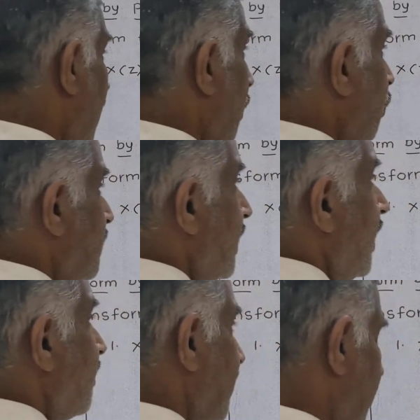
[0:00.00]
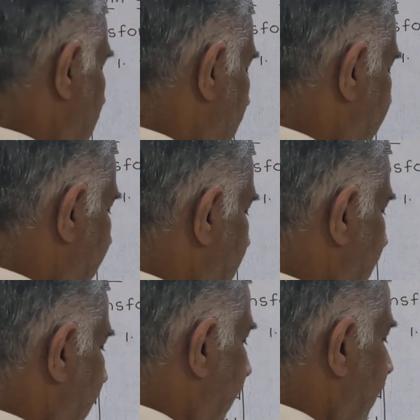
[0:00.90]
ROC is mod z
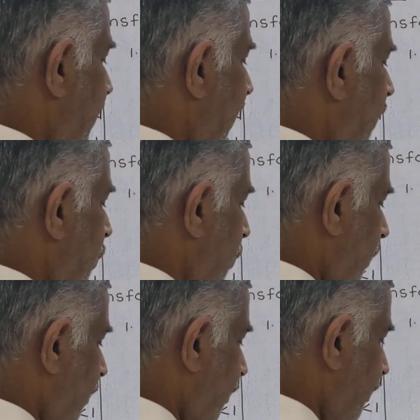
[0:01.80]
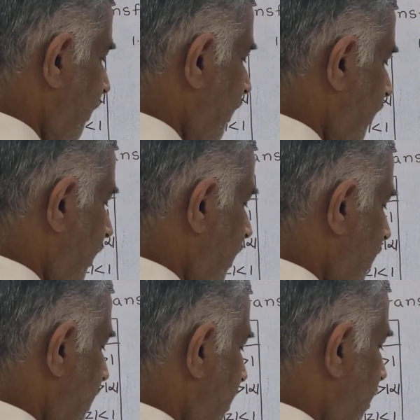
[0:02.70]
greater than
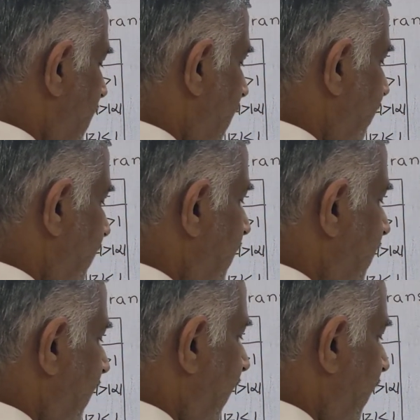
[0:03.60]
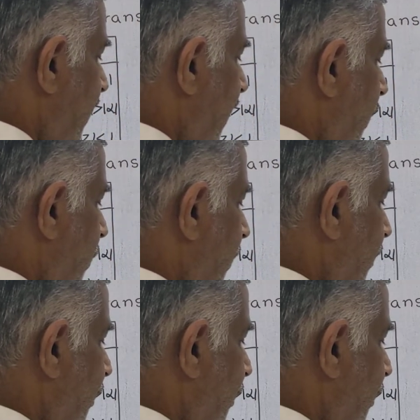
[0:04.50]
2. Mod z greater than 2.